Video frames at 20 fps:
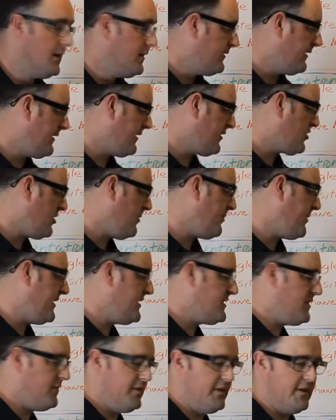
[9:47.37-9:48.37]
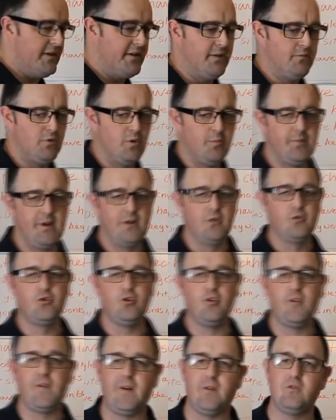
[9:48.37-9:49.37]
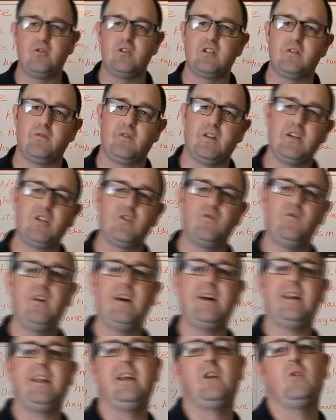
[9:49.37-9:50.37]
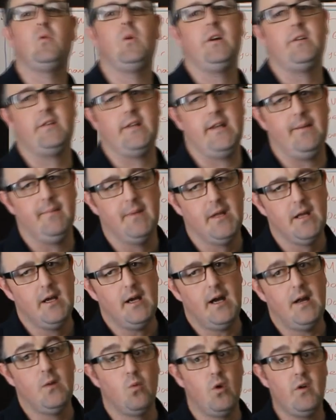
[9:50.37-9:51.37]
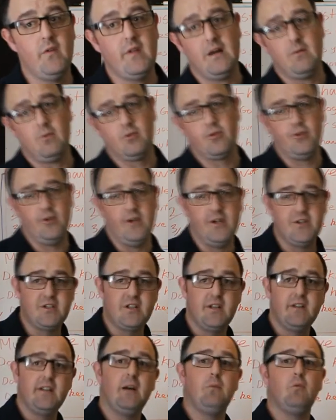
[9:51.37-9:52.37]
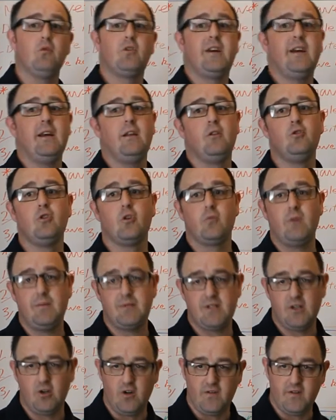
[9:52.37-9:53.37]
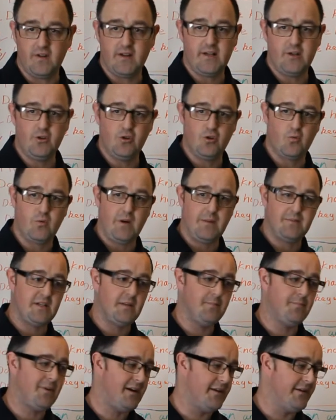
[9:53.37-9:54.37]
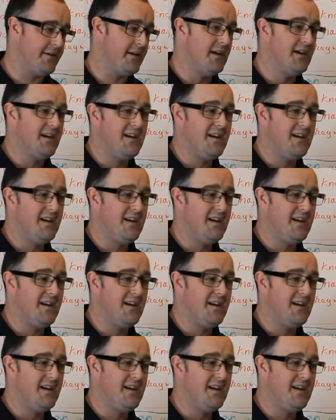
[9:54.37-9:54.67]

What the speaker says: There are companies out there that will build you thousands of links very quickly, and what that will do is that will kill your website off and get your website banned.